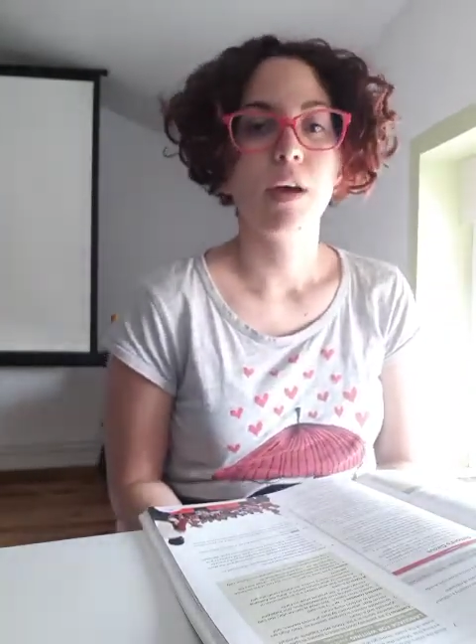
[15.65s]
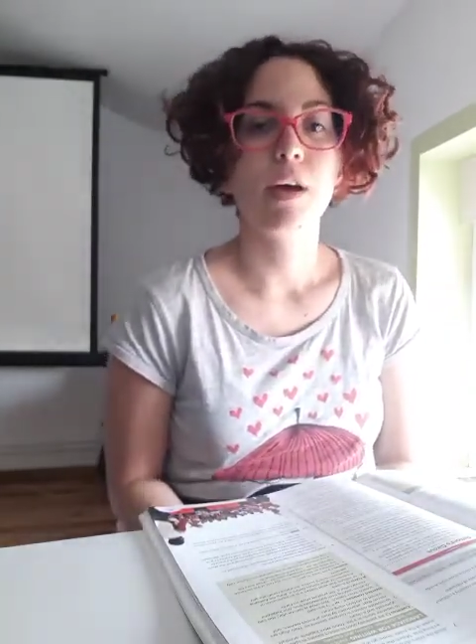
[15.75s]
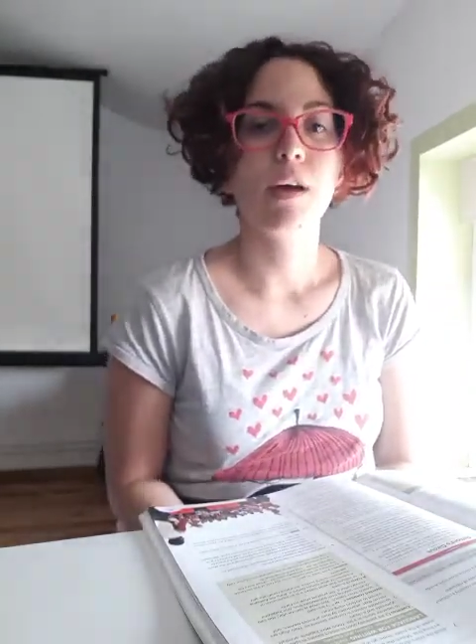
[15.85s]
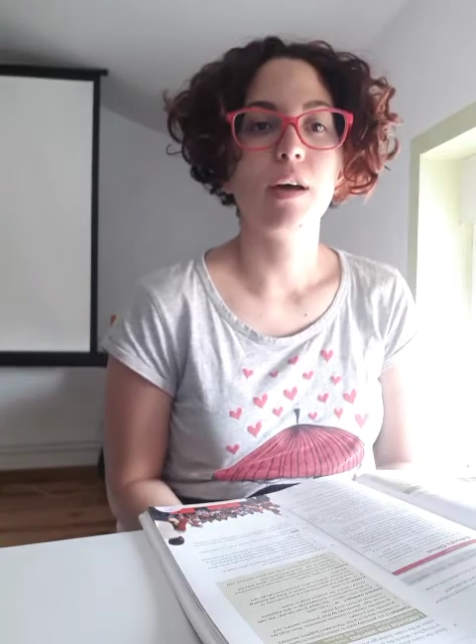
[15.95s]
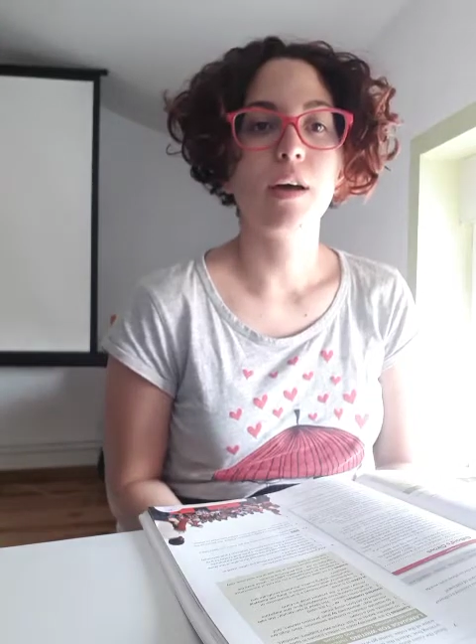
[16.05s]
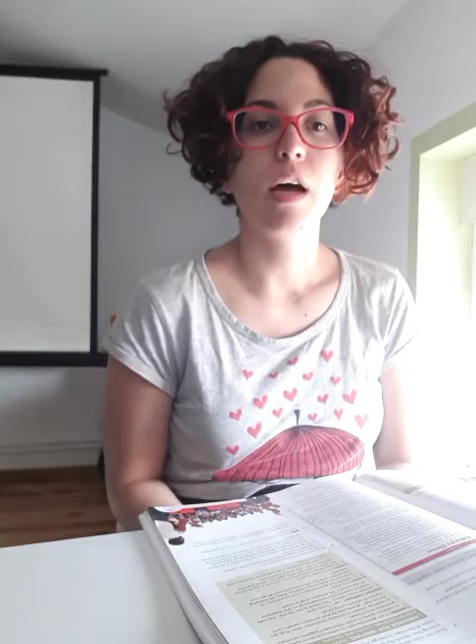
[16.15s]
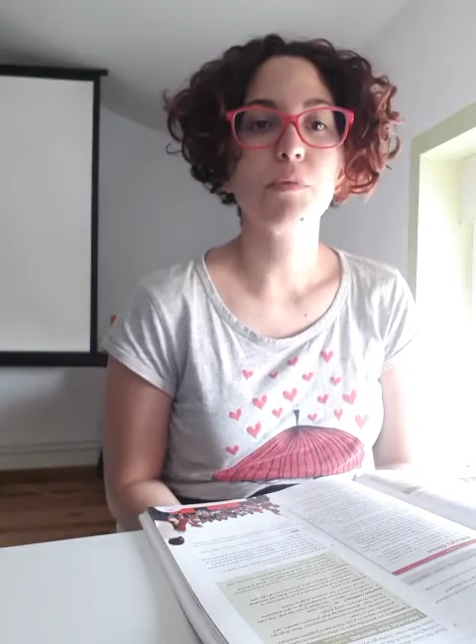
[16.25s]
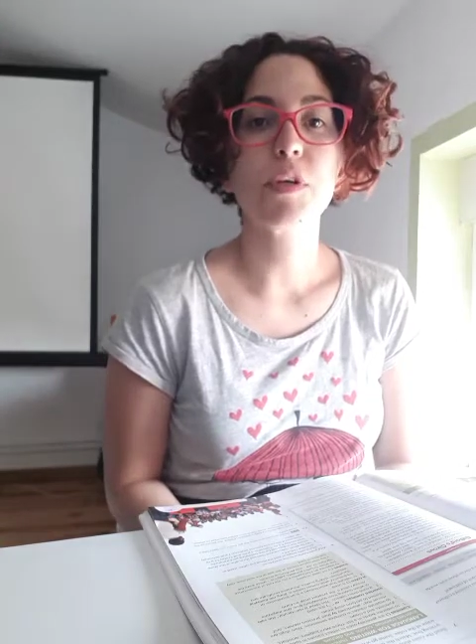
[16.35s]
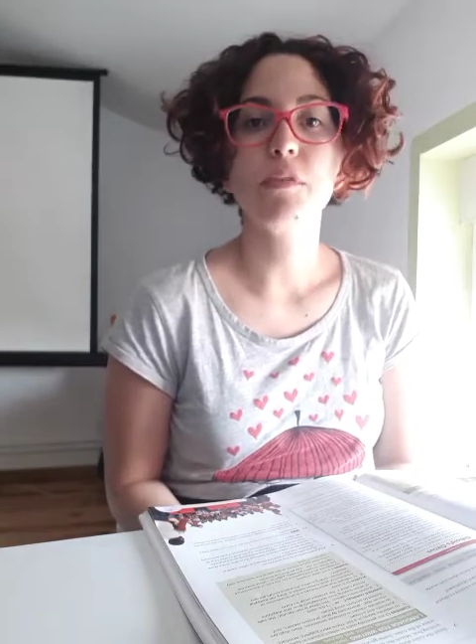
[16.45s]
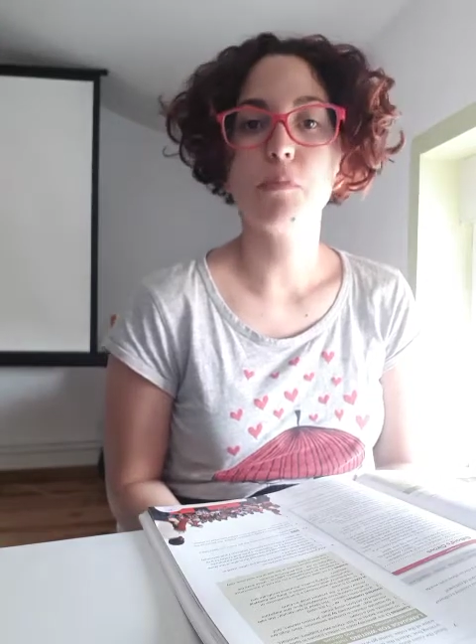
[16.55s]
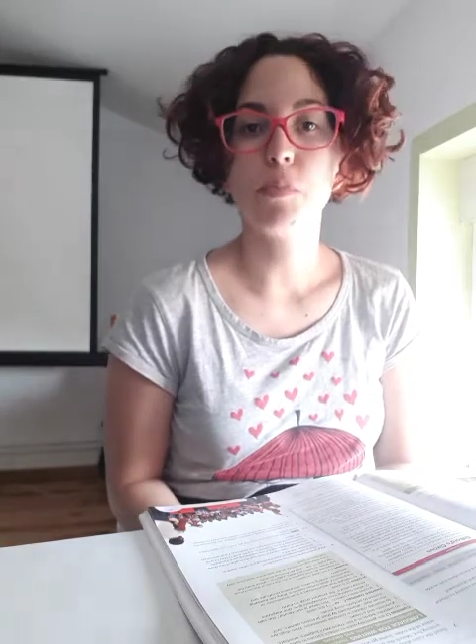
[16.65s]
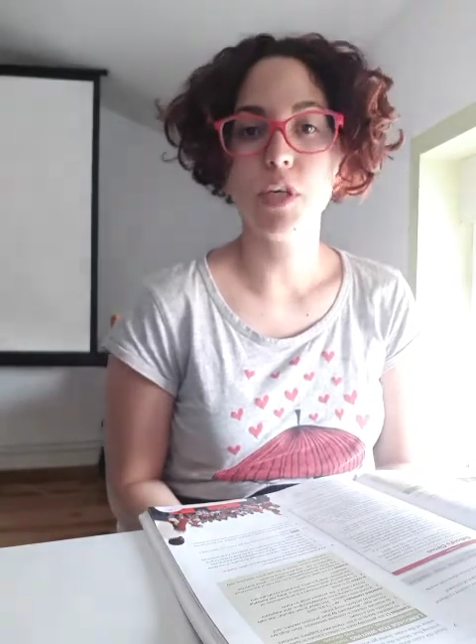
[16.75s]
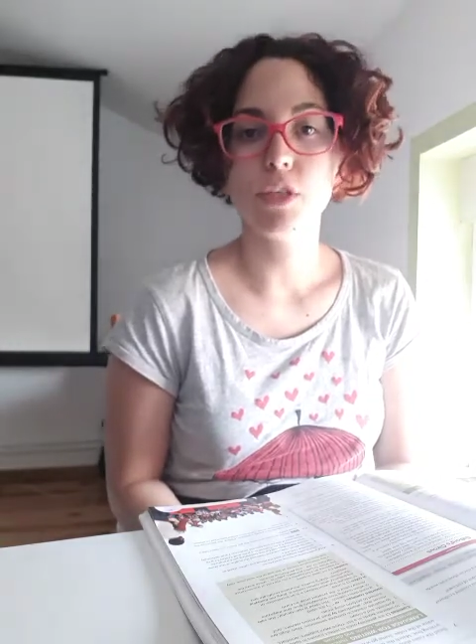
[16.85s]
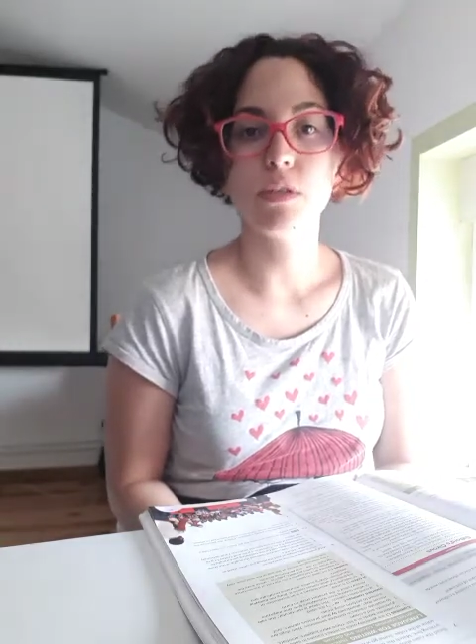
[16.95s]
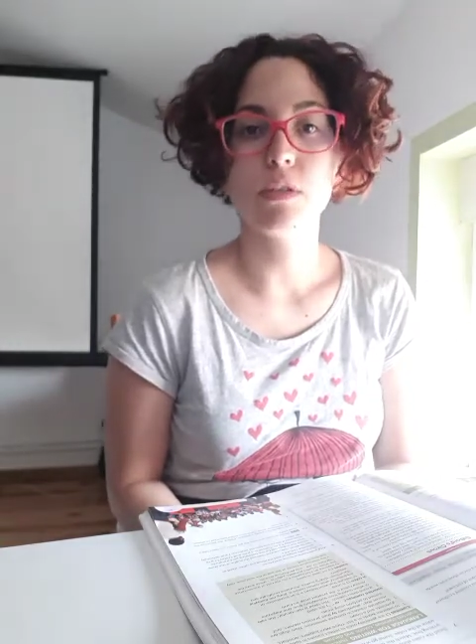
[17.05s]
How to give
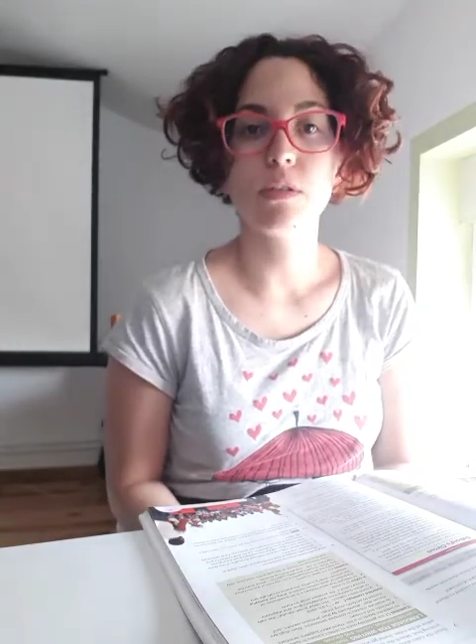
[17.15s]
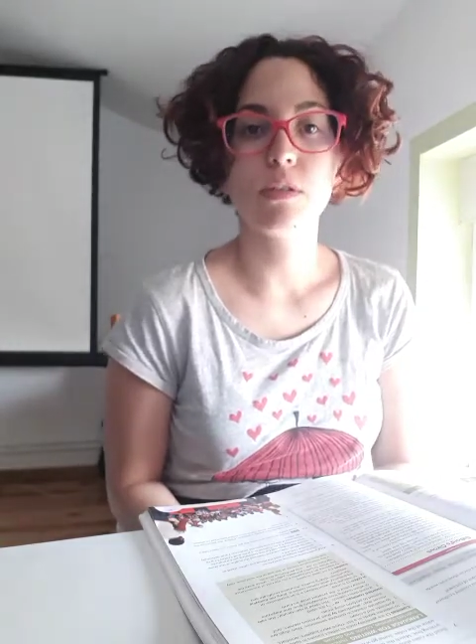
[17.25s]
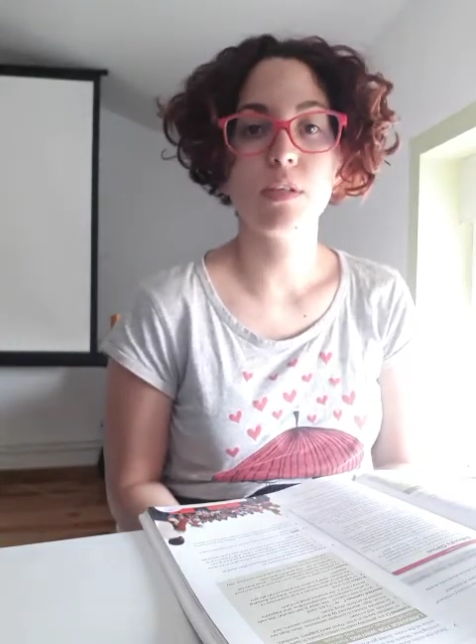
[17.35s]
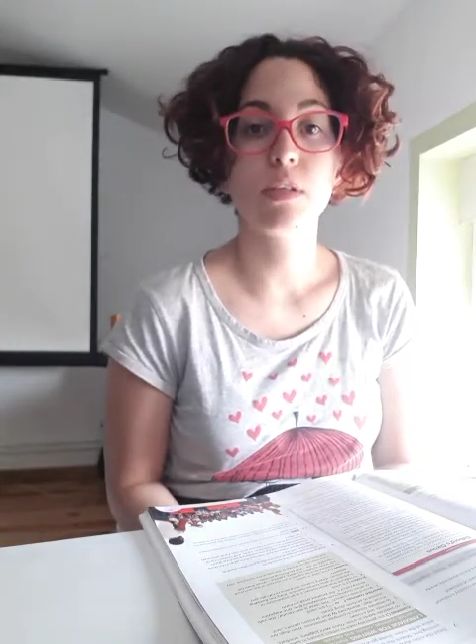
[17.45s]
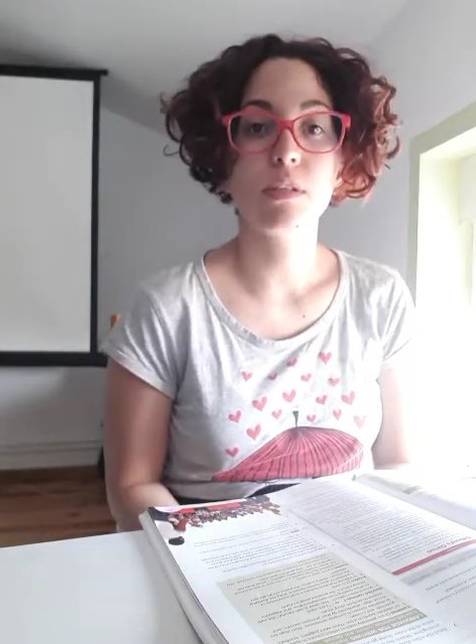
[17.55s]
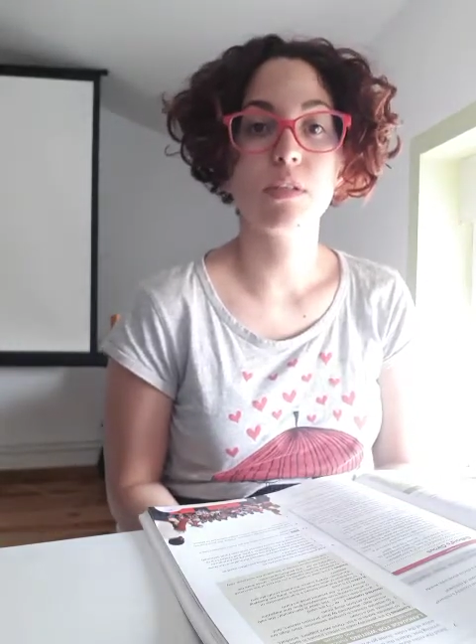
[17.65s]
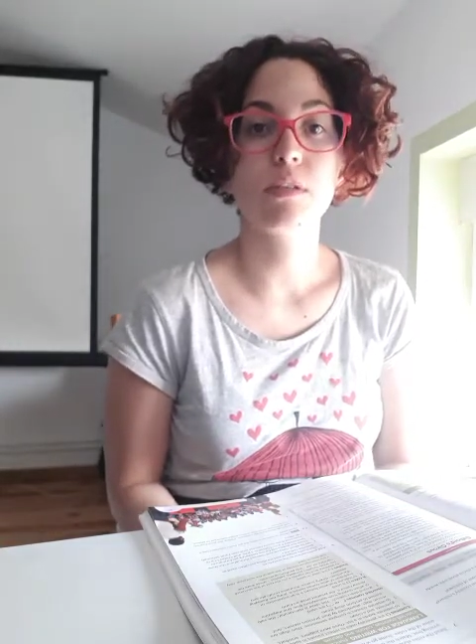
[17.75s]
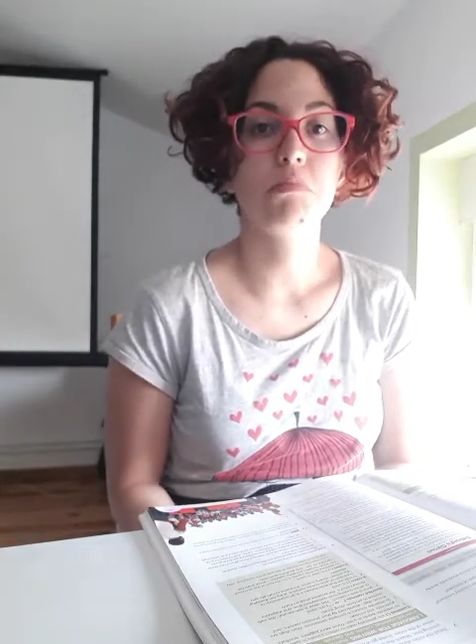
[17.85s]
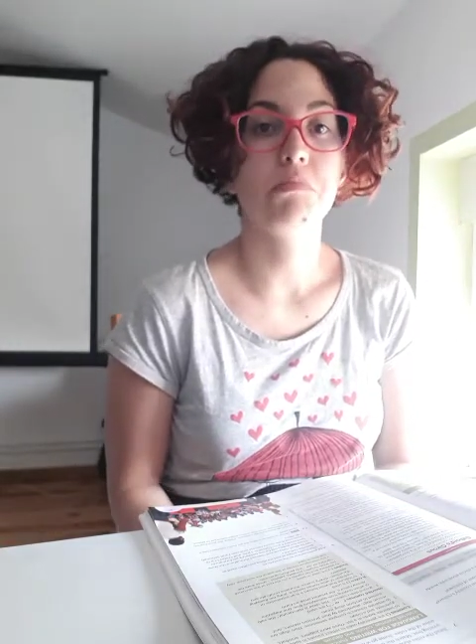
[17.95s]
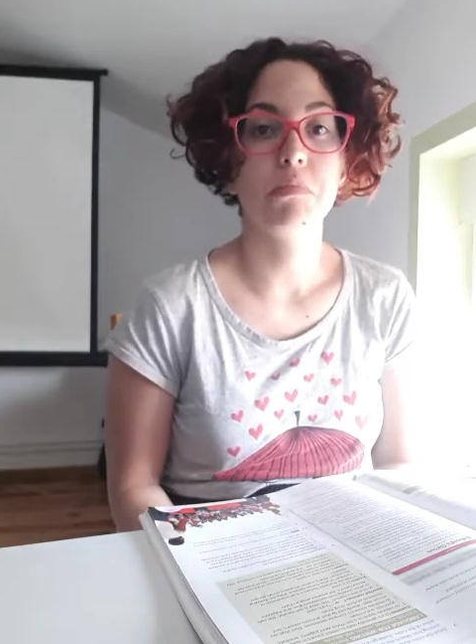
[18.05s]
impressions is